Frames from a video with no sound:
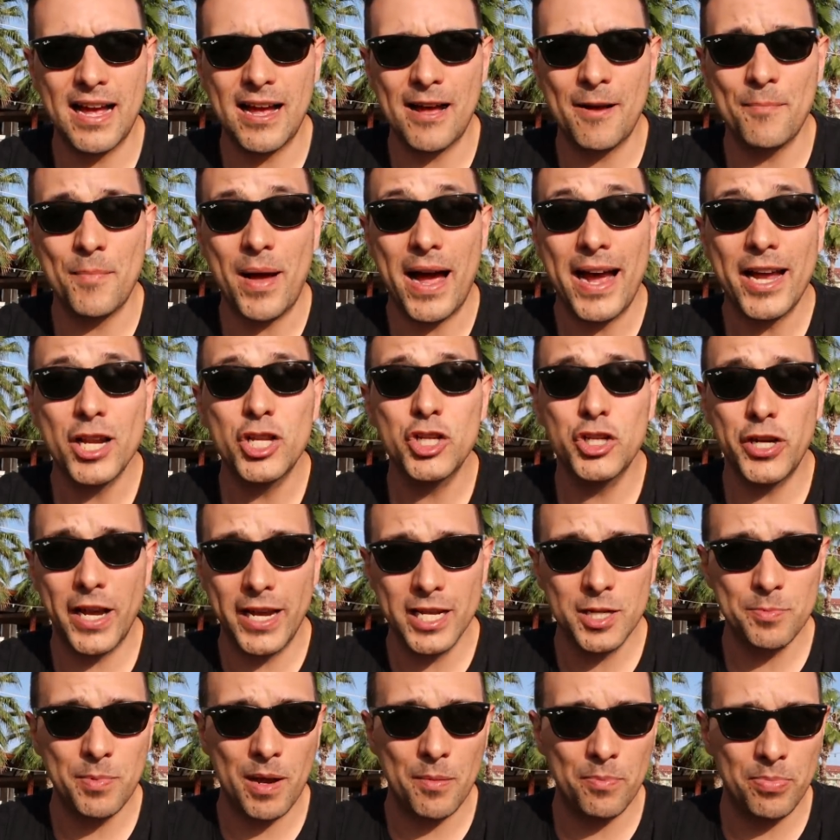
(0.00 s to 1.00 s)
Um, I
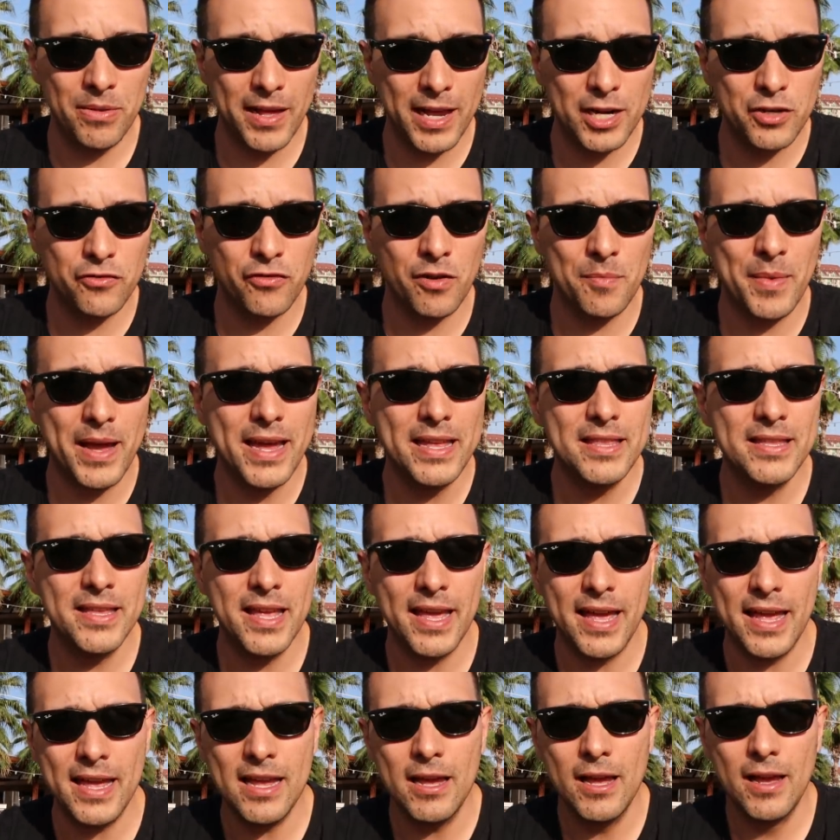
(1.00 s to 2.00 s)
changed my pledge from
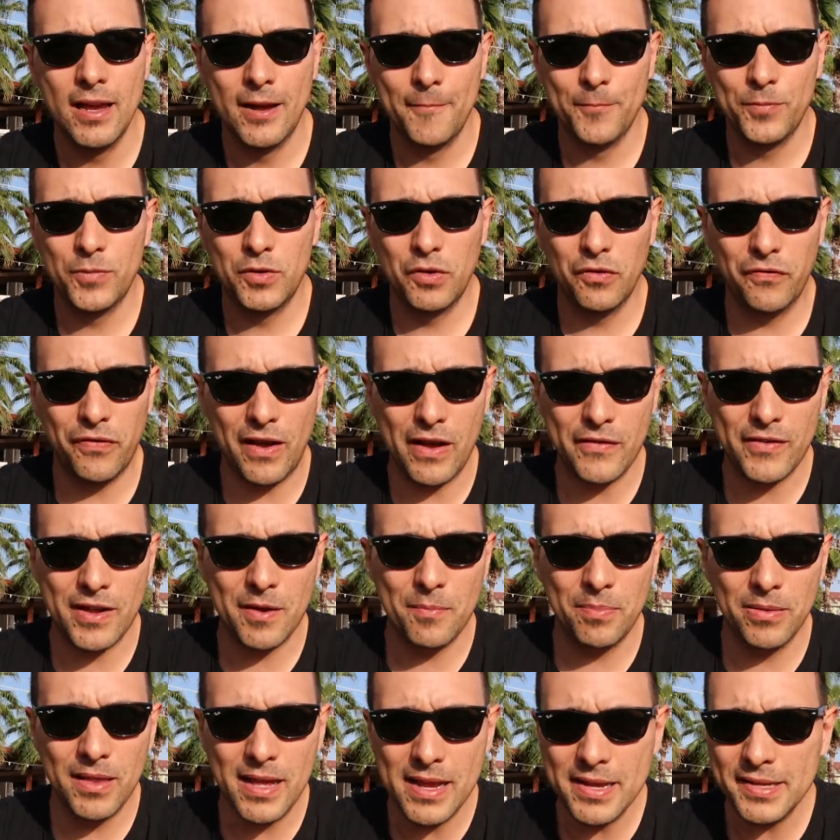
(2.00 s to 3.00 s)
8K to
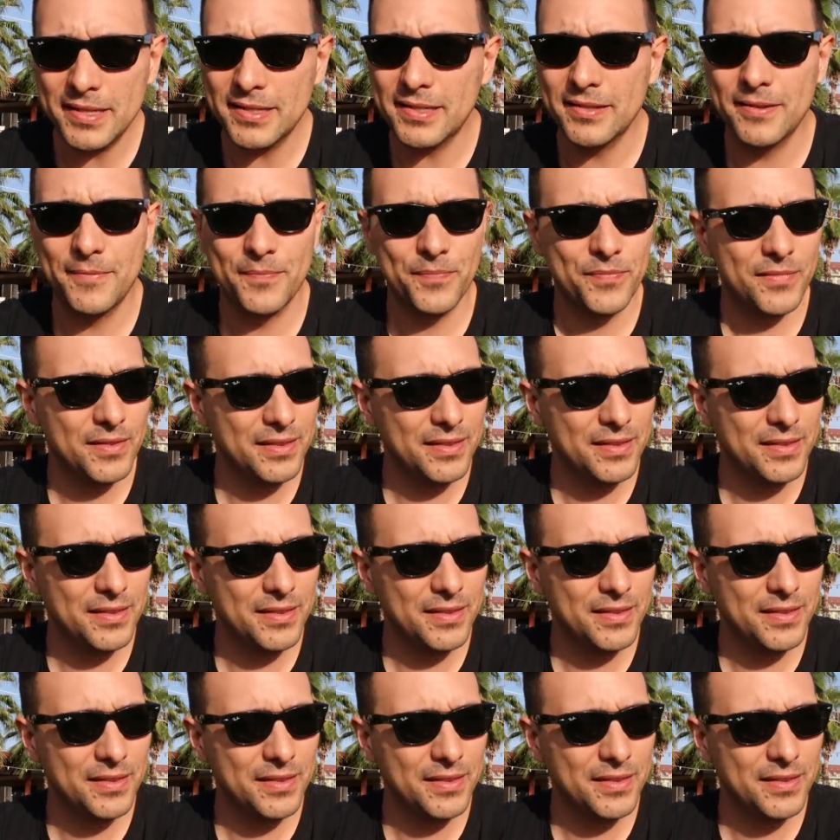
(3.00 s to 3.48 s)
5K Plus.